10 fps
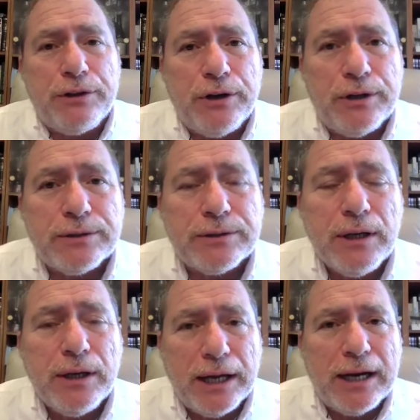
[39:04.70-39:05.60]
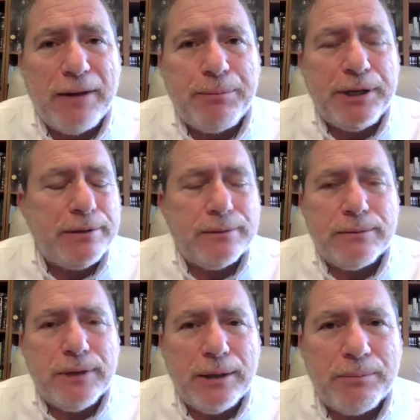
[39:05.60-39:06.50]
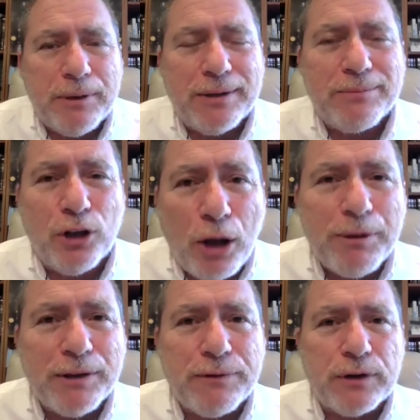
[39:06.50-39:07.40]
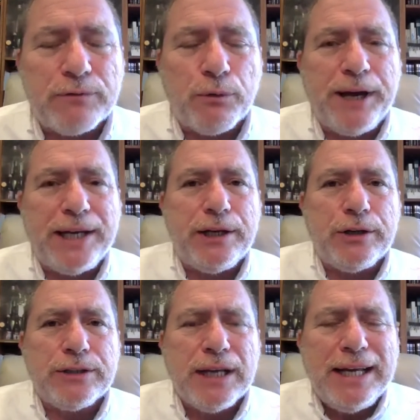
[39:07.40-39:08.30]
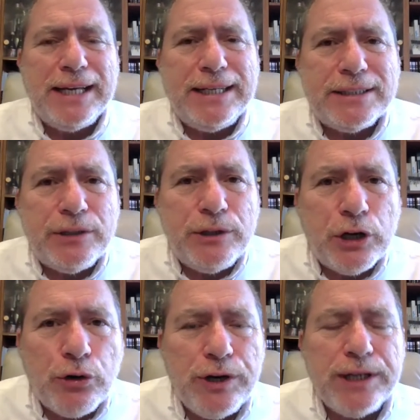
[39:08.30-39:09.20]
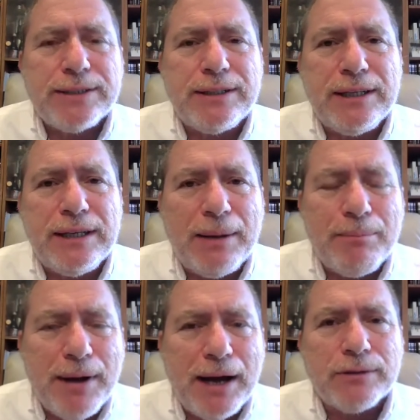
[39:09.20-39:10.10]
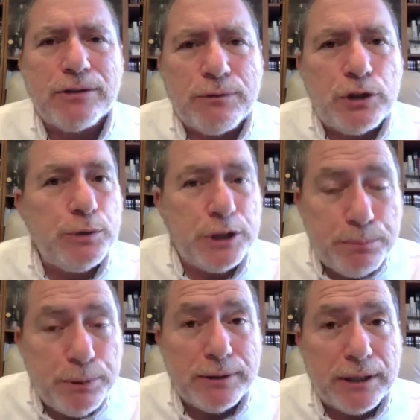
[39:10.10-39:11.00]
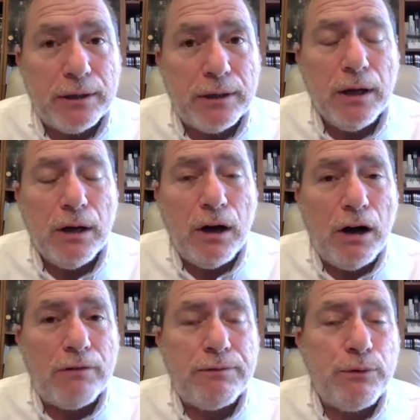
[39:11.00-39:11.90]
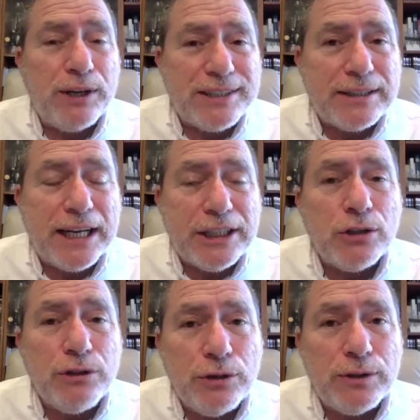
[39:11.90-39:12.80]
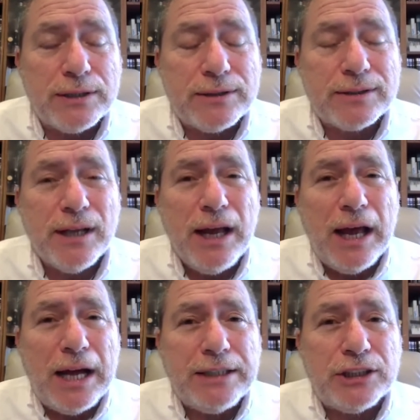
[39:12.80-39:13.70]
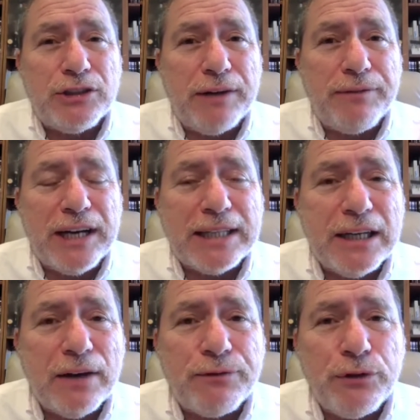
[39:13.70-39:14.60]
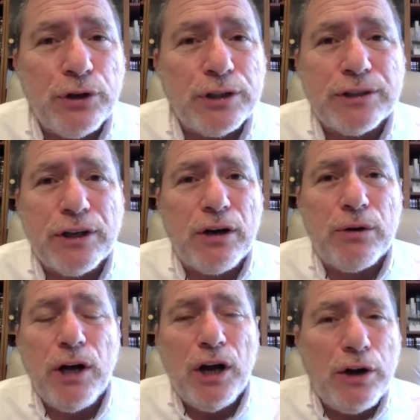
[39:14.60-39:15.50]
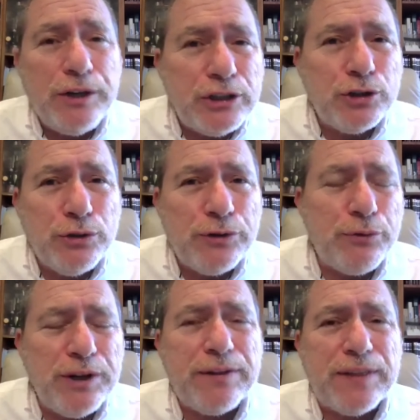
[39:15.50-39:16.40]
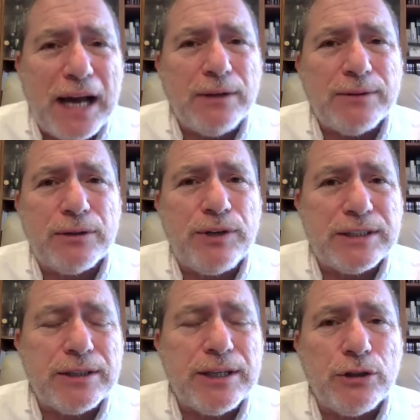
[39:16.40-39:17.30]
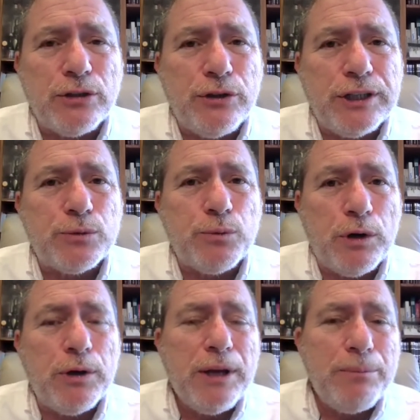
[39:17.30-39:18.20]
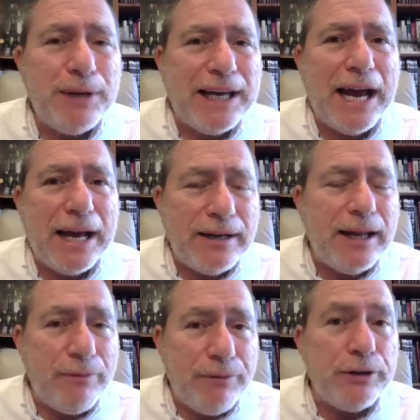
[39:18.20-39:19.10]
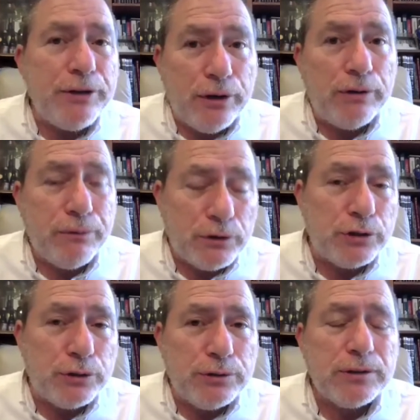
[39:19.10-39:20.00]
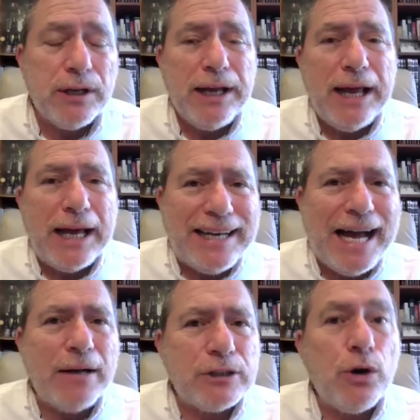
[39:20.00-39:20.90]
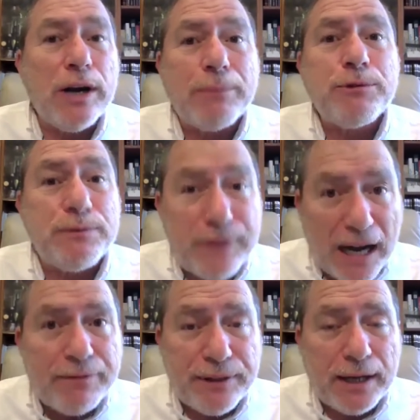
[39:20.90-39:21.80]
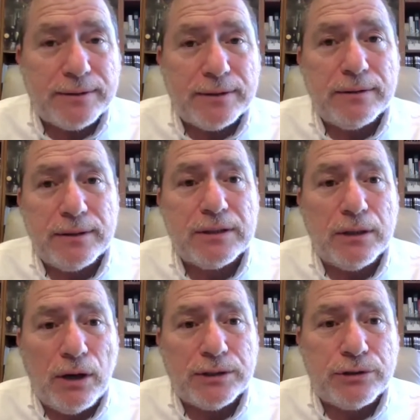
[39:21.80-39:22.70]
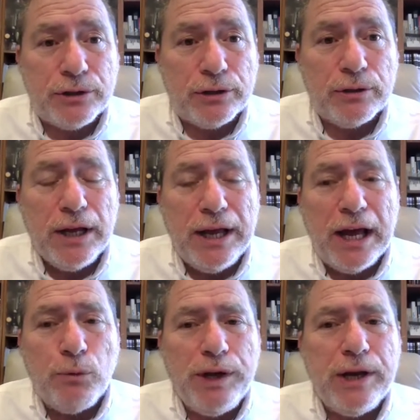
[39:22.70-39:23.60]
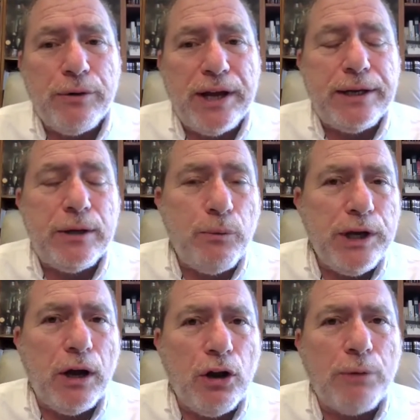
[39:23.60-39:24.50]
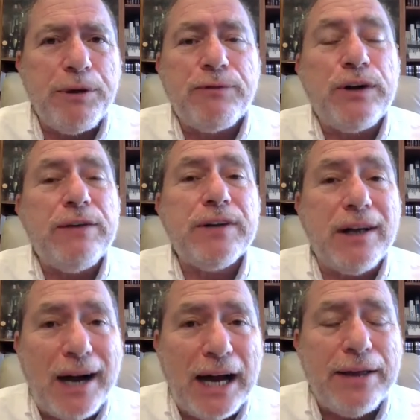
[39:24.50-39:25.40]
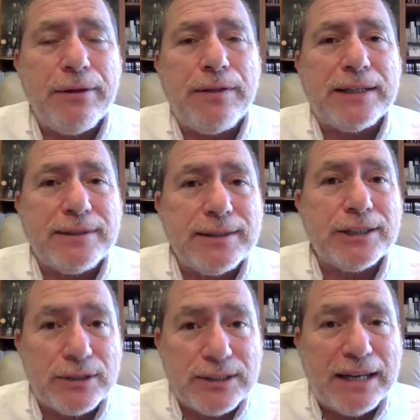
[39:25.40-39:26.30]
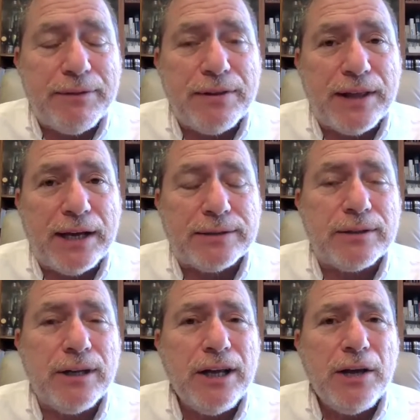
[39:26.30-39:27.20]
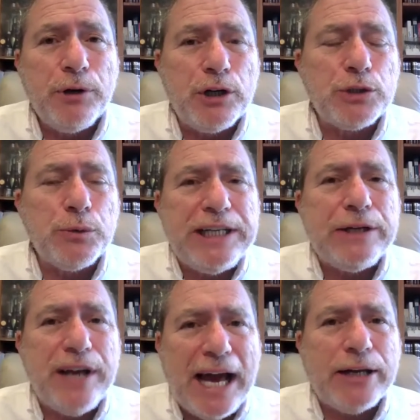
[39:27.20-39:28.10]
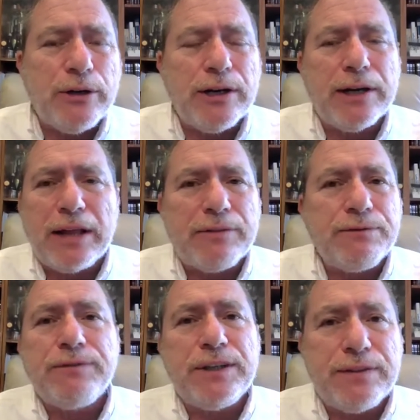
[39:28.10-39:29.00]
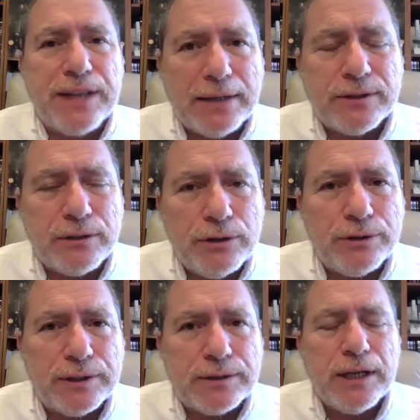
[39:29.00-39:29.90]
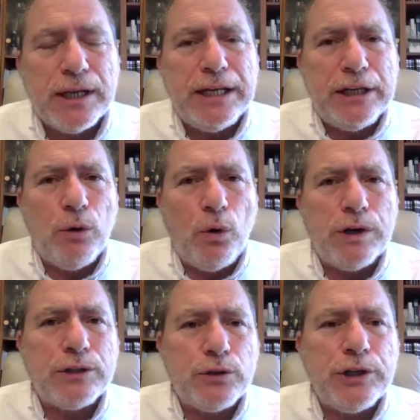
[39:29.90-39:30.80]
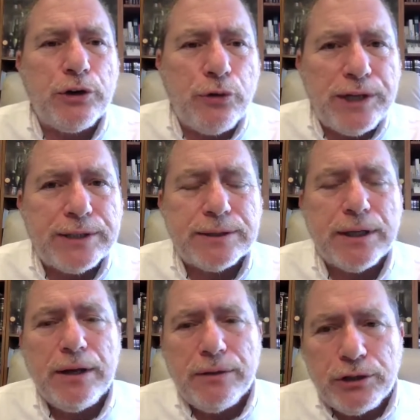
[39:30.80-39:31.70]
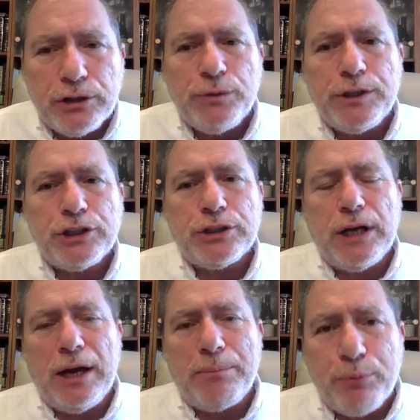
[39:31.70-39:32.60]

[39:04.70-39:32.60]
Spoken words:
the years, and I've been lobbying for it for many years, is to increase the amount of Jewish building of residential units. Just to give an idea, a few years ago, only 2,000 to 3,000 residential units began every year for Jews, and now it's gone up to 5,000 this last year. And we are lobbying for even higher than that, 6,000 or 7,000, because we need to add on another 50,000 units in order to increase the Jewish